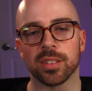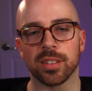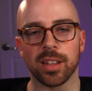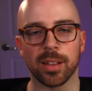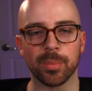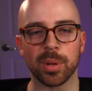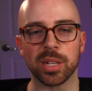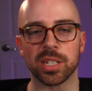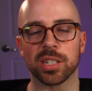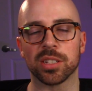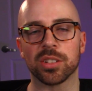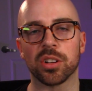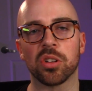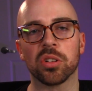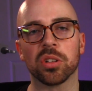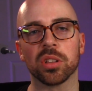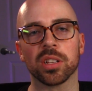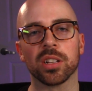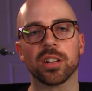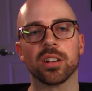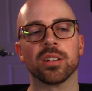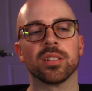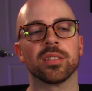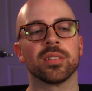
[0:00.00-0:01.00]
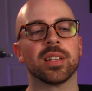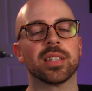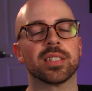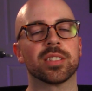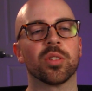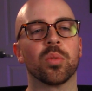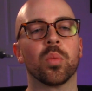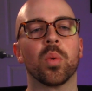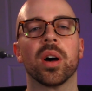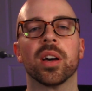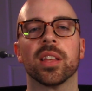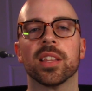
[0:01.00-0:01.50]
I mentioned earlier as
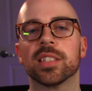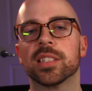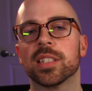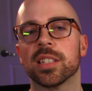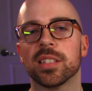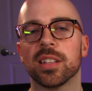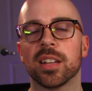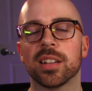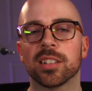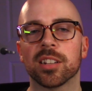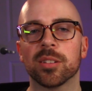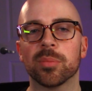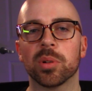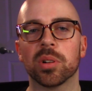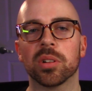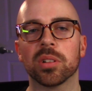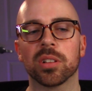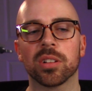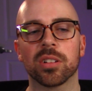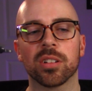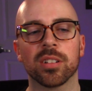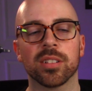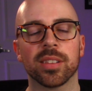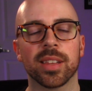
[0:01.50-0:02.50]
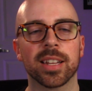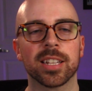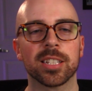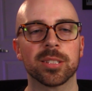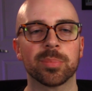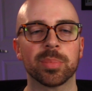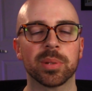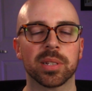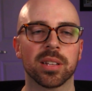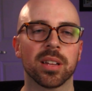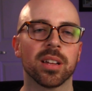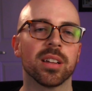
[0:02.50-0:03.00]
to why this had not come earlier, and that is
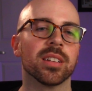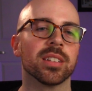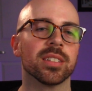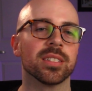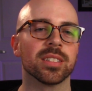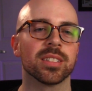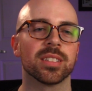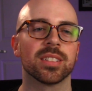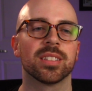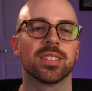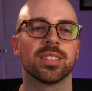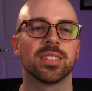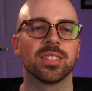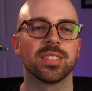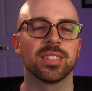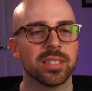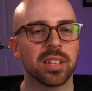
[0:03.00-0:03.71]
because,